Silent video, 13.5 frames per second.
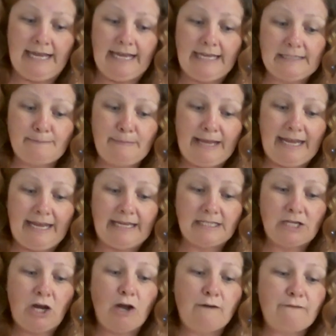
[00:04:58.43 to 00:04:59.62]
is made
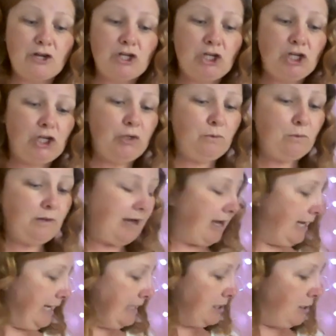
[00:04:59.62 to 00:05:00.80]
of a new
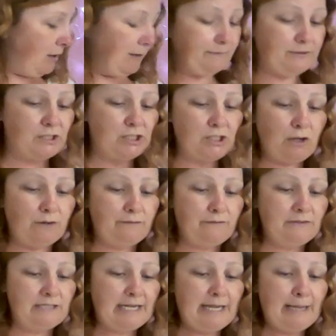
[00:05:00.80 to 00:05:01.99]
kind of
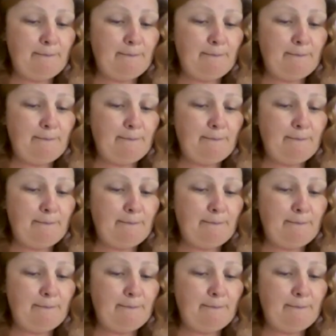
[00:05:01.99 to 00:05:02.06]
soft,